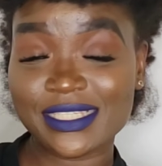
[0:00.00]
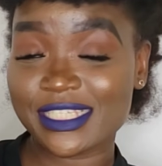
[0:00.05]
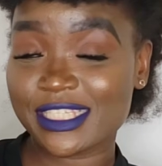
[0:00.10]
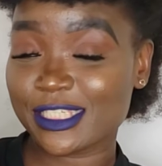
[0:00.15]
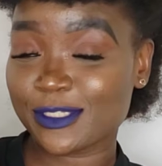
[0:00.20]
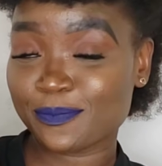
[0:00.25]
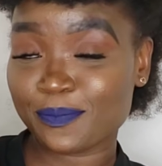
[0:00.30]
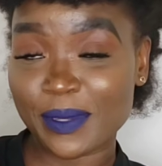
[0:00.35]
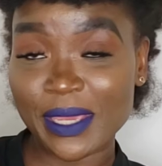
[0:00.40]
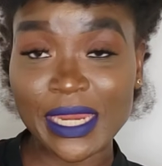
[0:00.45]

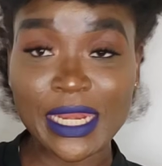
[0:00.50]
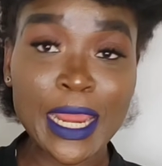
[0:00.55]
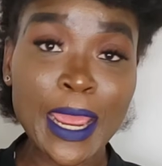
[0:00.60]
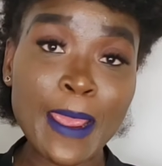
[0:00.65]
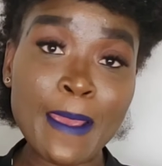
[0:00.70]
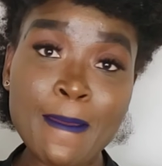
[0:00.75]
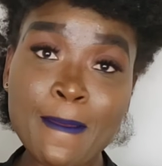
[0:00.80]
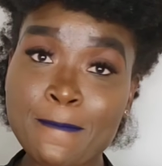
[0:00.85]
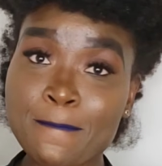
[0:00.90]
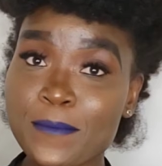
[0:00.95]
spin
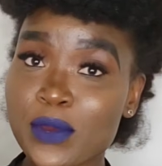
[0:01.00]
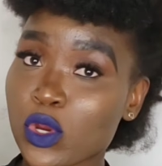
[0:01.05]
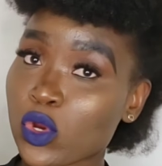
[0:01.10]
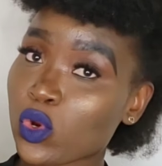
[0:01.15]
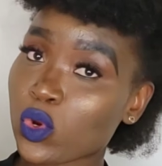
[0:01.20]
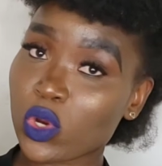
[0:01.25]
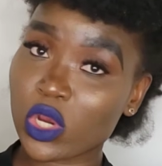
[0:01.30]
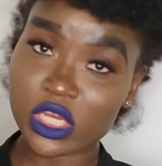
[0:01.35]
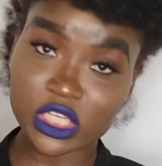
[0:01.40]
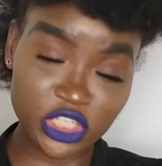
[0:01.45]

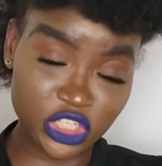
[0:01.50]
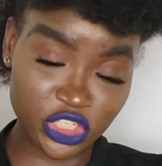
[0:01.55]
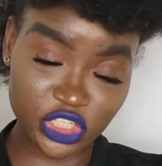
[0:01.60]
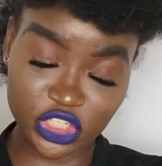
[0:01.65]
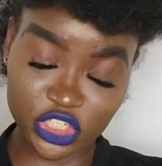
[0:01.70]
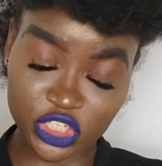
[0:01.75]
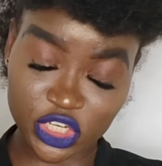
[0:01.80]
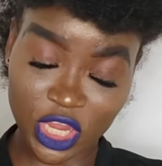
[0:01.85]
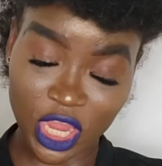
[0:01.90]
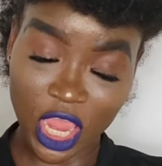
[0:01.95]

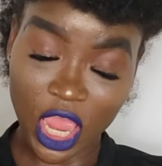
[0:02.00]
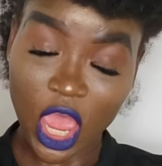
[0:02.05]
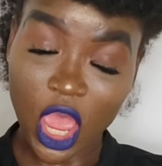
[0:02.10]
brush.